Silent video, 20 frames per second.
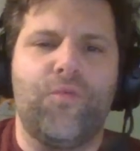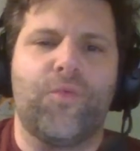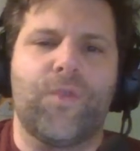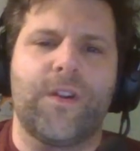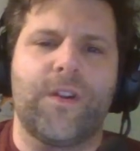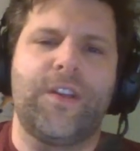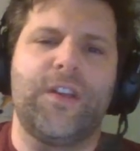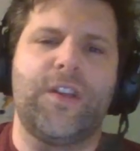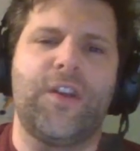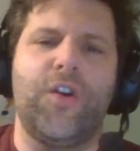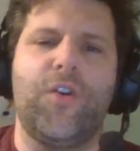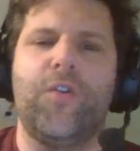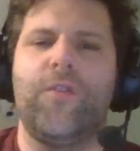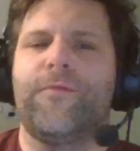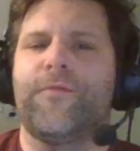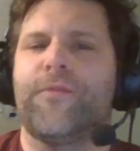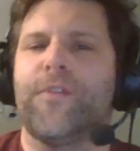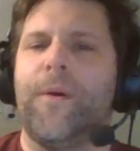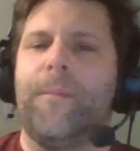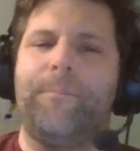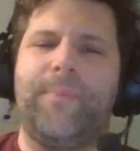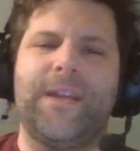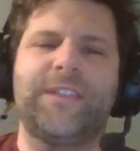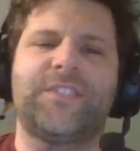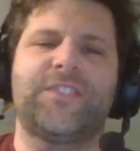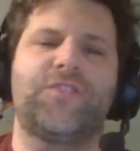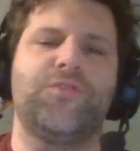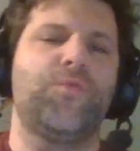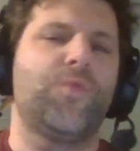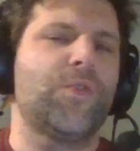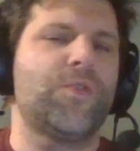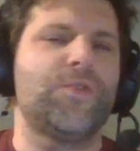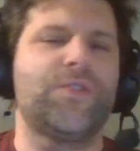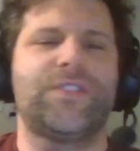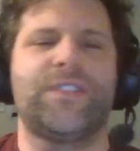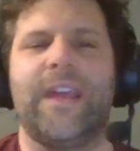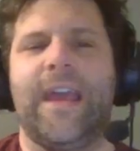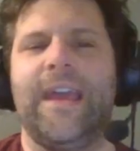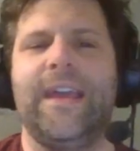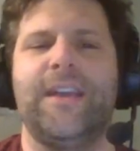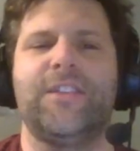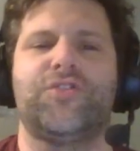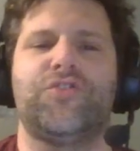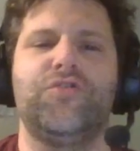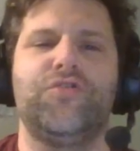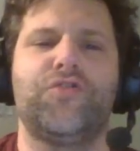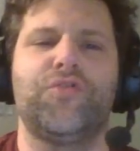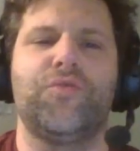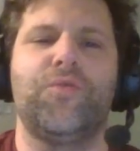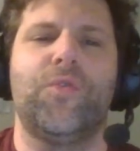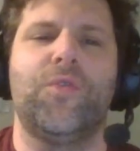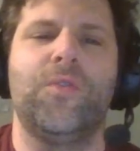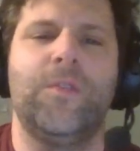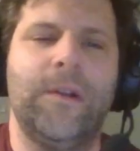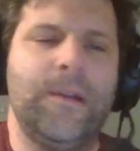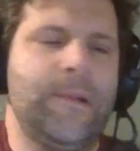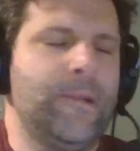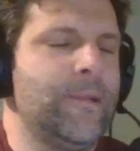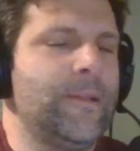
We're gonna go from best to worst as usual,